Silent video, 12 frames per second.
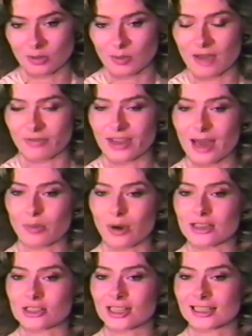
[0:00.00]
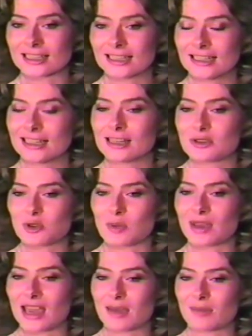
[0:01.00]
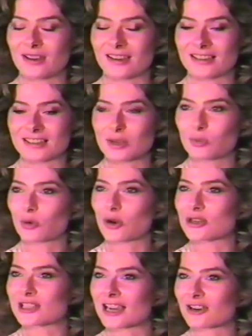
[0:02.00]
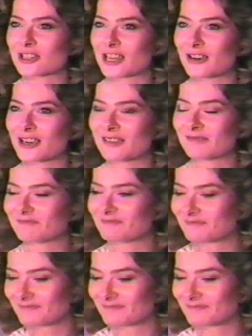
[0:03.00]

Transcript: took me off of that project. So I became a temporary secretary.